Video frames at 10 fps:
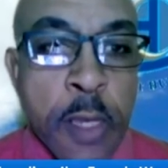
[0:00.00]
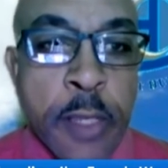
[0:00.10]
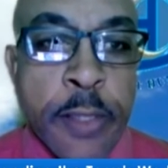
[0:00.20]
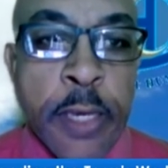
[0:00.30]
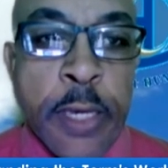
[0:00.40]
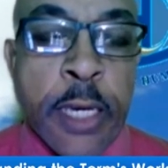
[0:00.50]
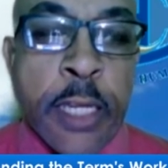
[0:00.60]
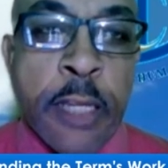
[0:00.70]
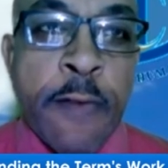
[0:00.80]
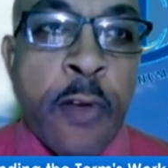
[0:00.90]
The
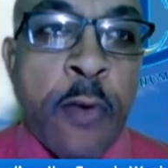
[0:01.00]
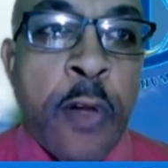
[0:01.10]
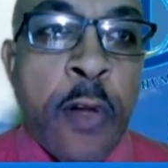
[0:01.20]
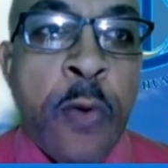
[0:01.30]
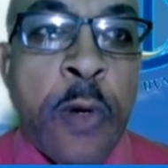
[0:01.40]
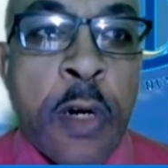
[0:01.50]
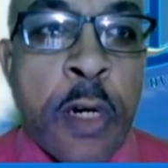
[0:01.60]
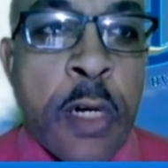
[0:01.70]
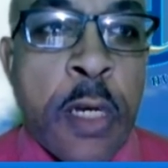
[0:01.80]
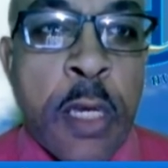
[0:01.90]
individual
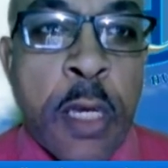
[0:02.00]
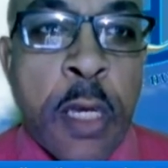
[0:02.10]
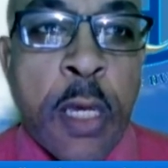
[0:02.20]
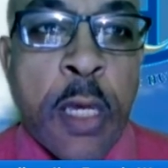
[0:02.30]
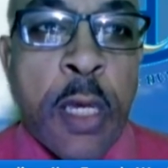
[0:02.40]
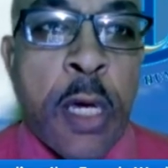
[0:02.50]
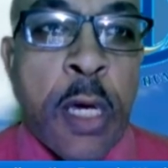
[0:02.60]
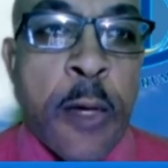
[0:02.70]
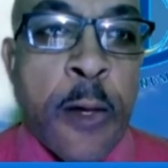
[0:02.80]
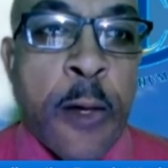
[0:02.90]
work
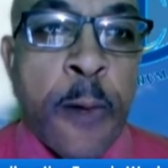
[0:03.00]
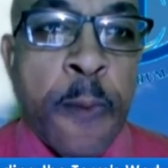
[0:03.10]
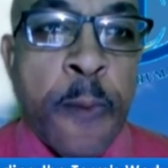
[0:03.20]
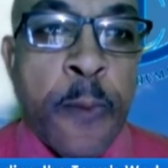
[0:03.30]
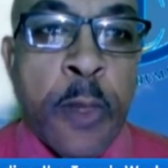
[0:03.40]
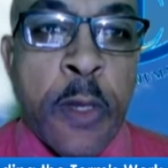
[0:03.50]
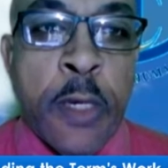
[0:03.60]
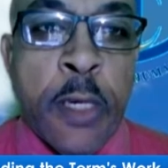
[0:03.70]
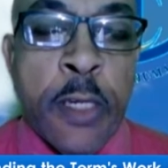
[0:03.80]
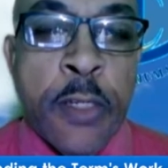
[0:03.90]
um,
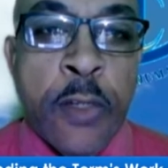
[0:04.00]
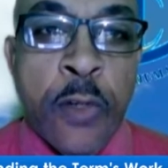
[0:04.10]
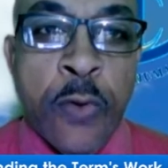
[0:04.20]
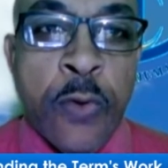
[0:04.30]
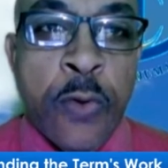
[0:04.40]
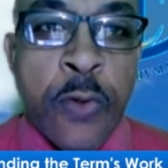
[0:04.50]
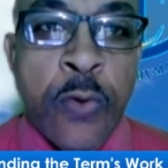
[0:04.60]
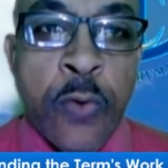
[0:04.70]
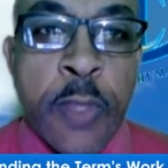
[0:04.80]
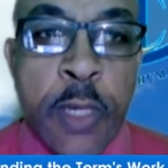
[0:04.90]
is to do
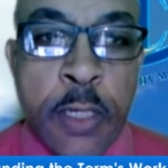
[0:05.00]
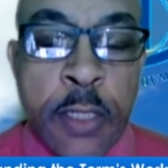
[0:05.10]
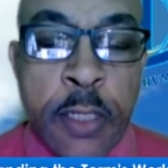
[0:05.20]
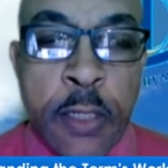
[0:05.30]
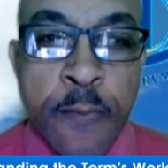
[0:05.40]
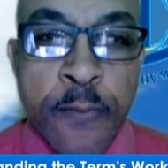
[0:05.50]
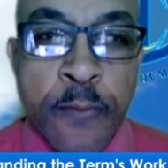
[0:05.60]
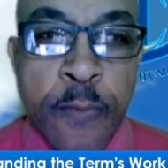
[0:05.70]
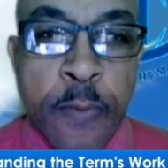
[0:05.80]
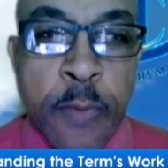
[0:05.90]
two things.
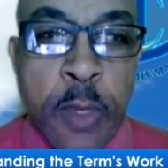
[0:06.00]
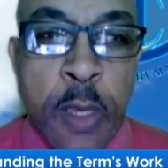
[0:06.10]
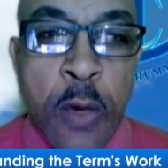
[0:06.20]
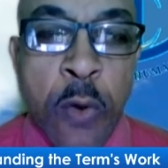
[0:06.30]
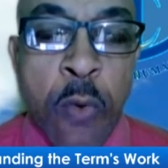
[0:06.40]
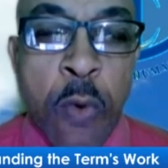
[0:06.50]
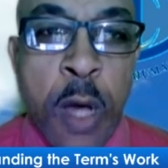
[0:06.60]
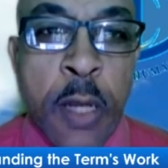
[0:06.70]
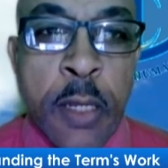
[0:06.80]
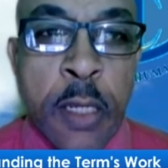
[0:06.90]

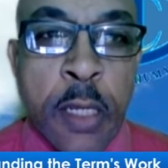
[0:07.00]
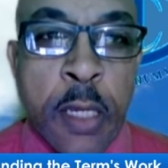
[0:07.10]
One,